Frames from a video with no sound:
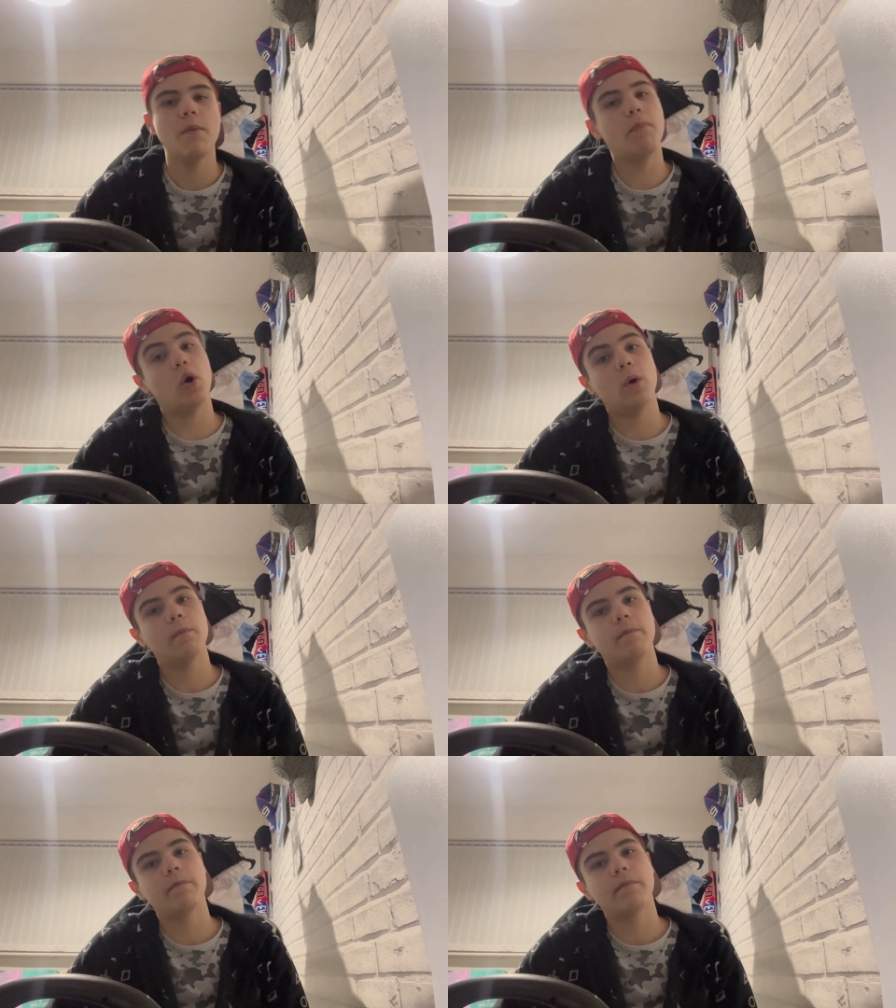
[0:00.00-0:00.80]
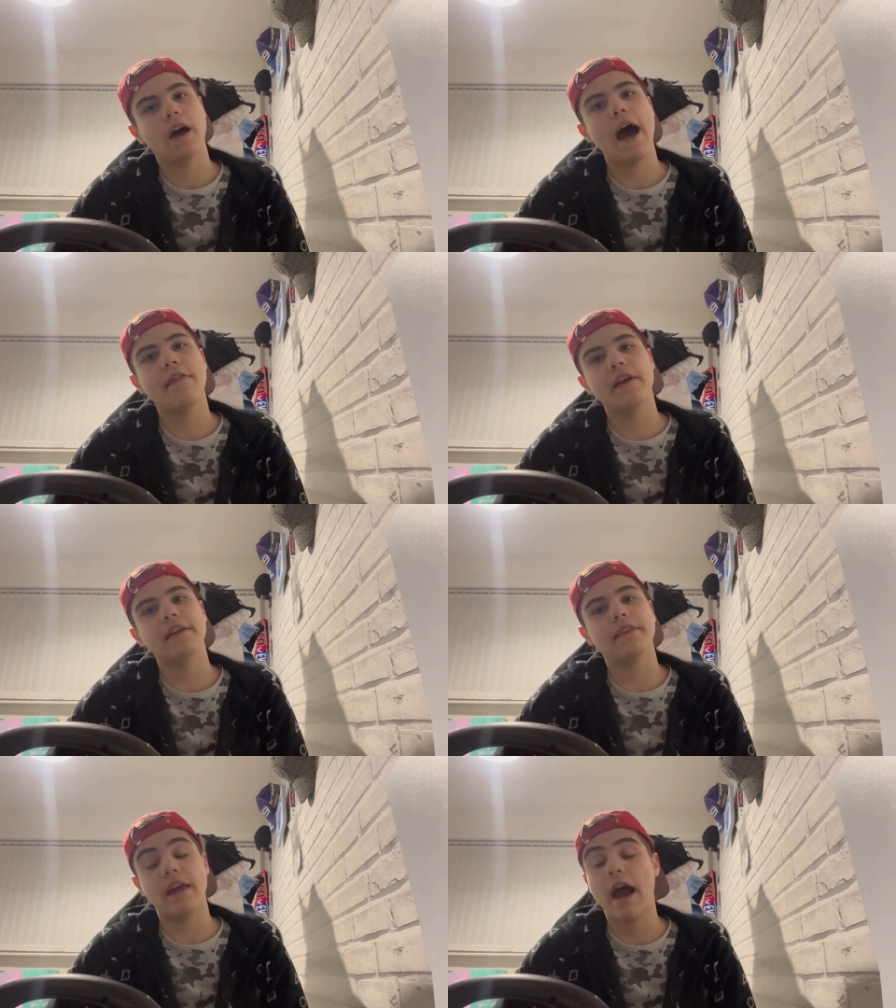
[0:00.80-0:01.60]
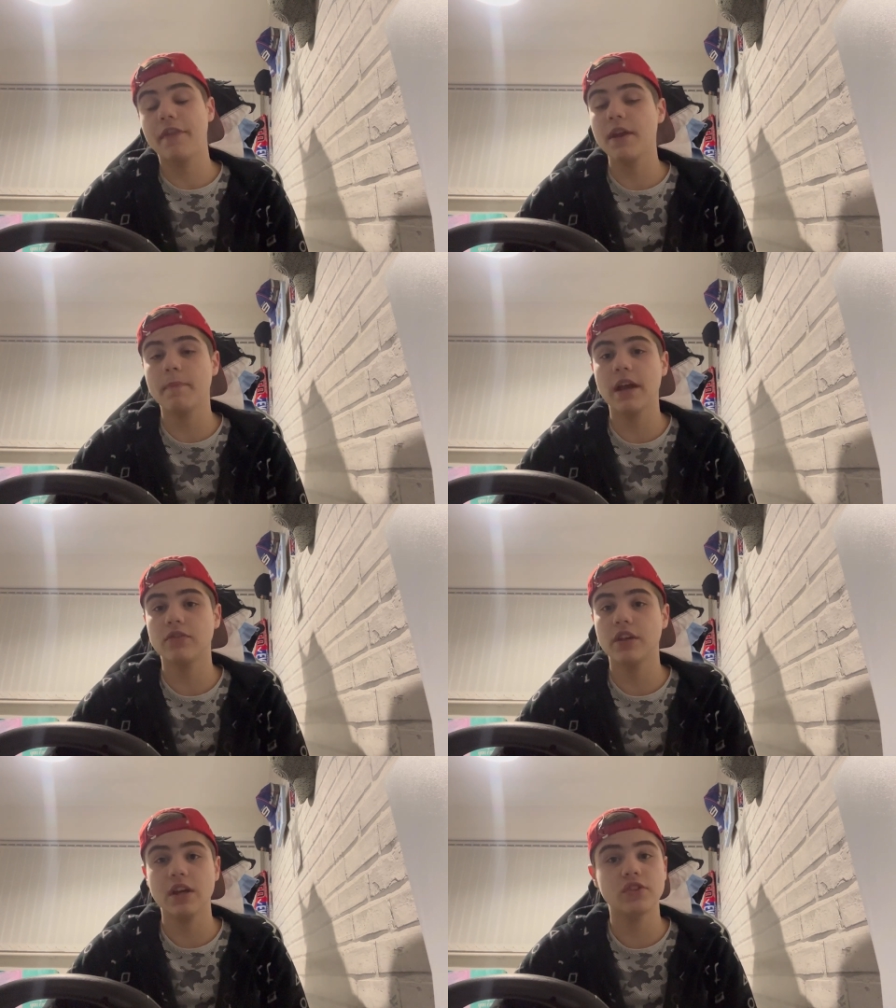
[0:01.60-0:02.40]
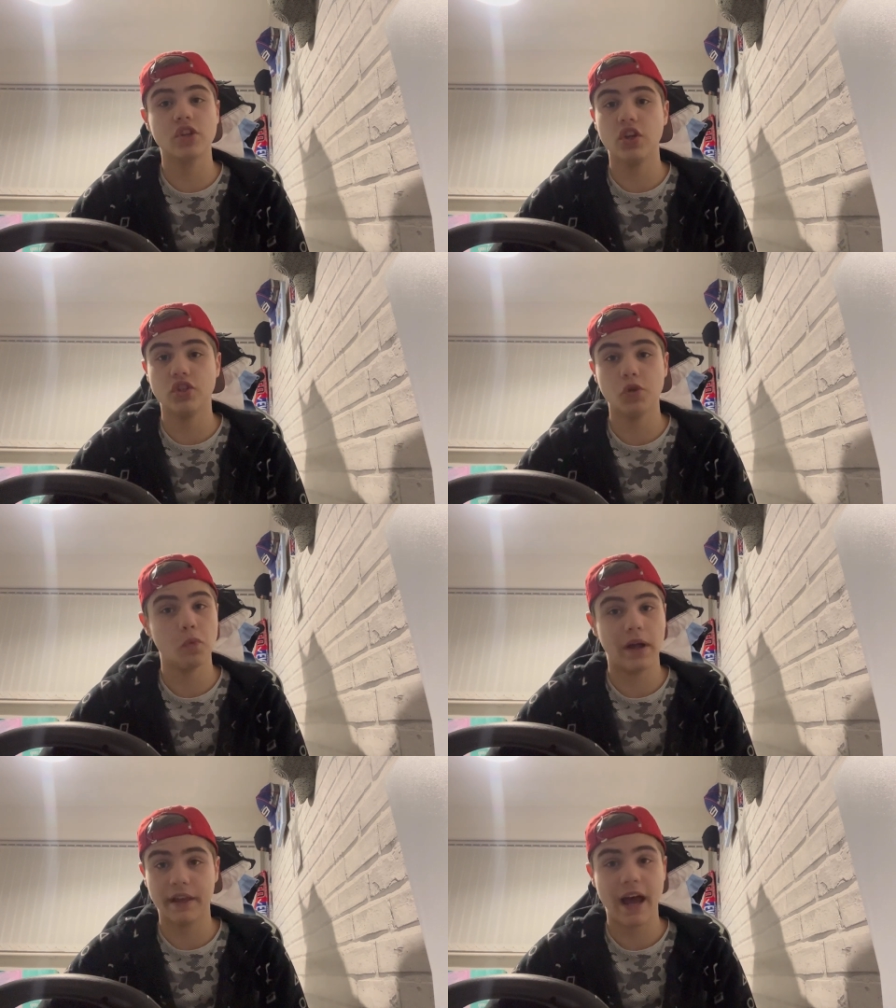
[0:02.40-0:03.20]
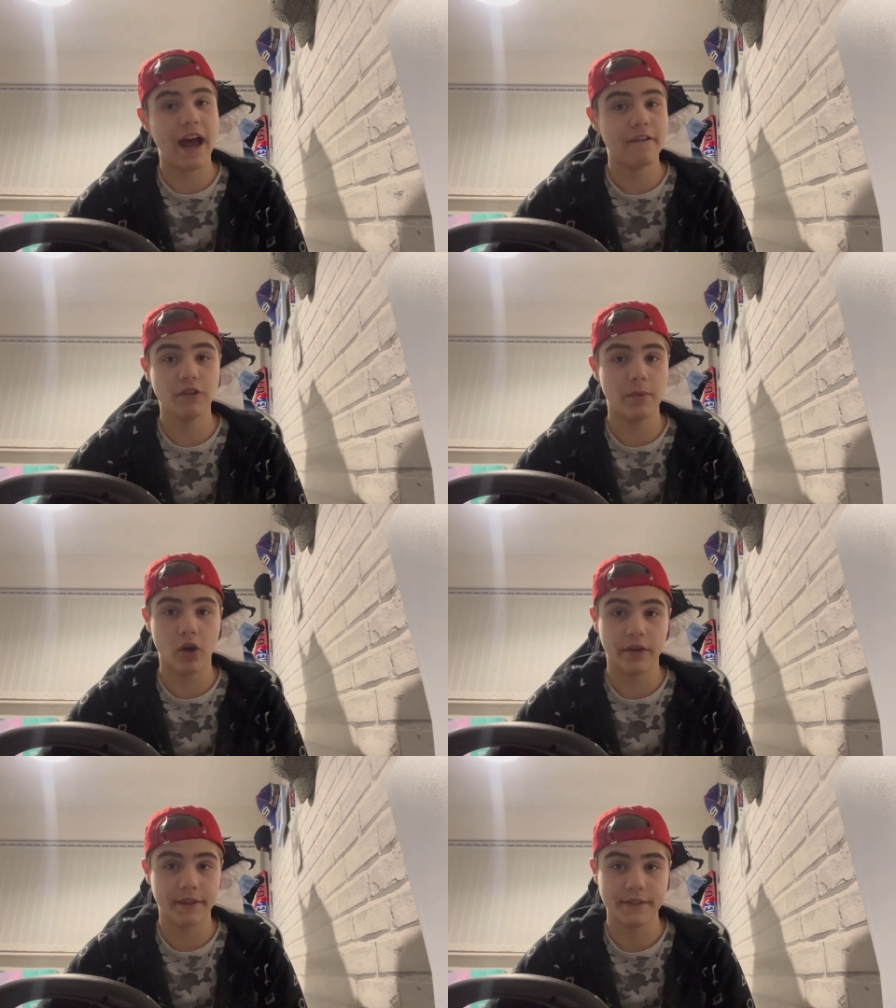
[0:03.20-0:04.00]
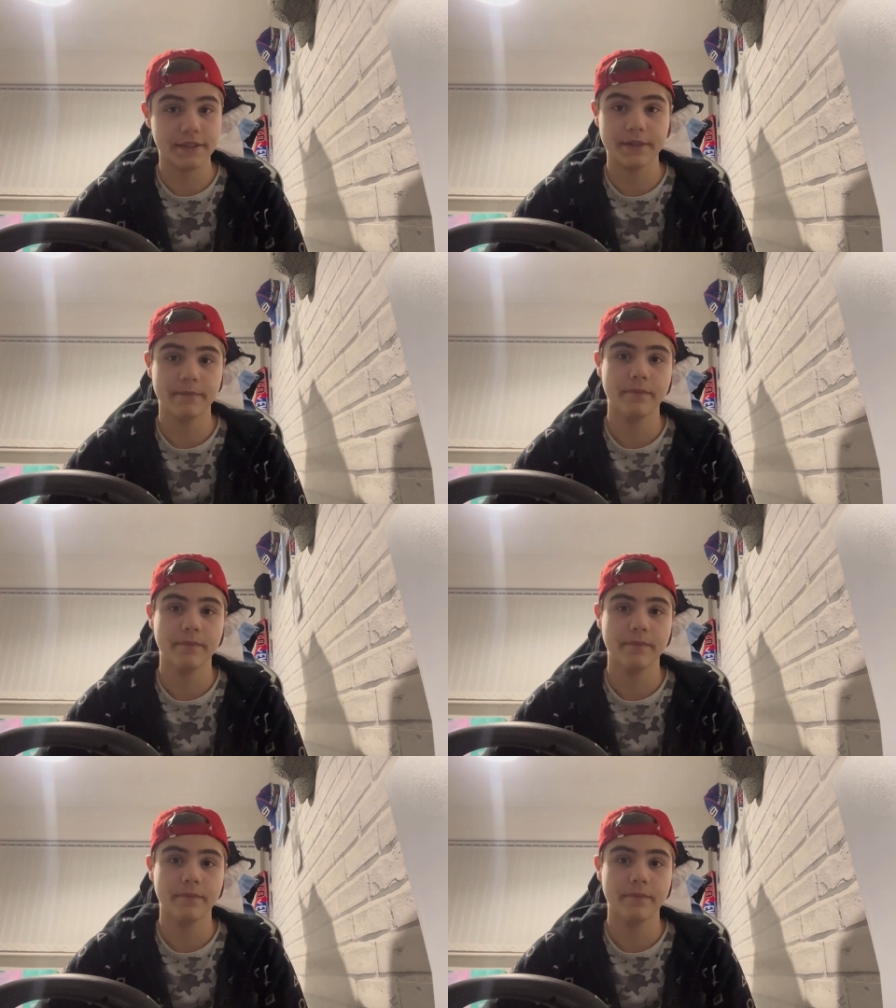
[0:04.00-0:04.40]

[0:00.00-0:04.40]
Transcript: But I think Piastri is going to do well, I have to be honest.